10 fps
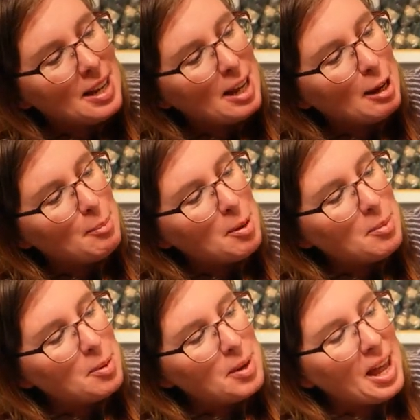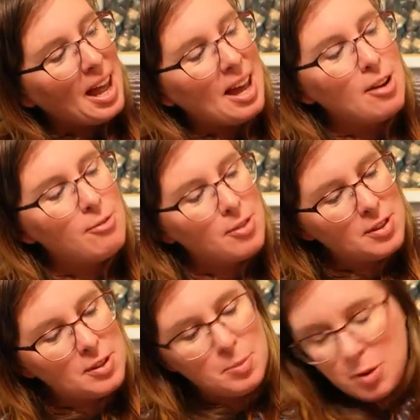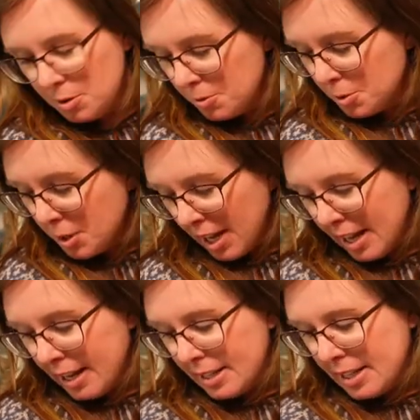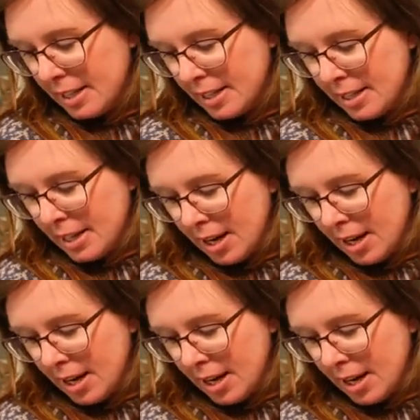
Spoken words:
But we have this beautiful cardigan,